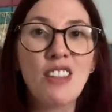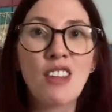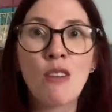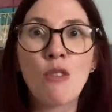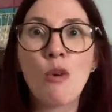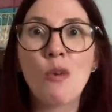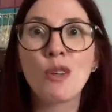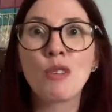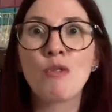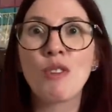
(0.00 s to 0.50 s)
They're
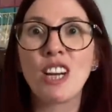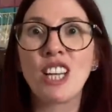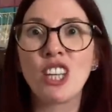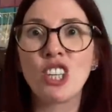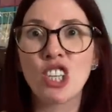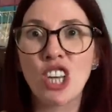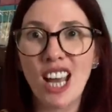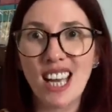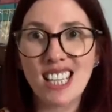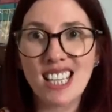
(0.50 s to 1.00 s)
always really
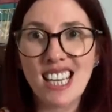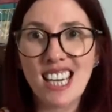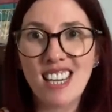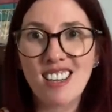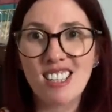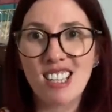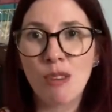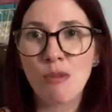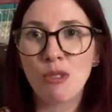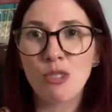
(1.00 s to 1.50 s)
chatty
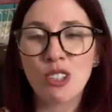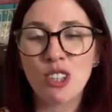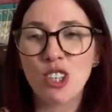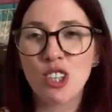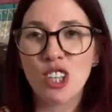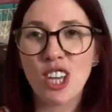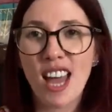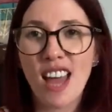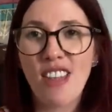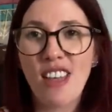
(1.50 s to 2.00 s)
because they want to
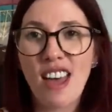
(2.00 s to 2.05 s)
share